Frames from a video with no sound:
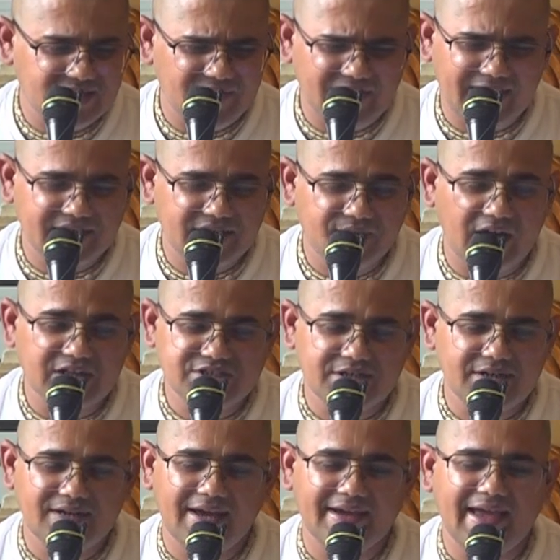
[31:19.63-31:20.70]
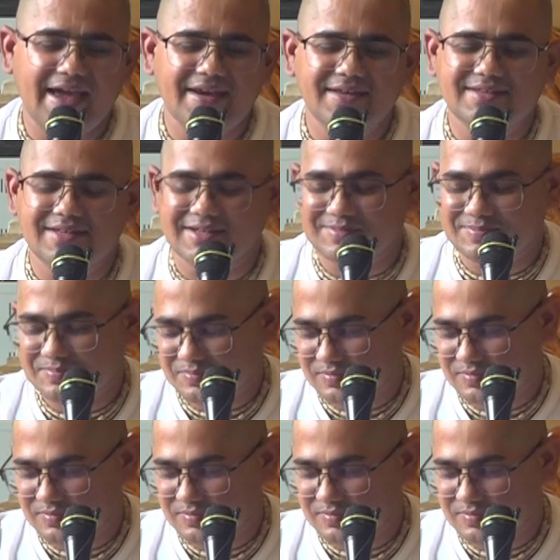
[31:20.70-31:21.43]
They were like devastated like anything.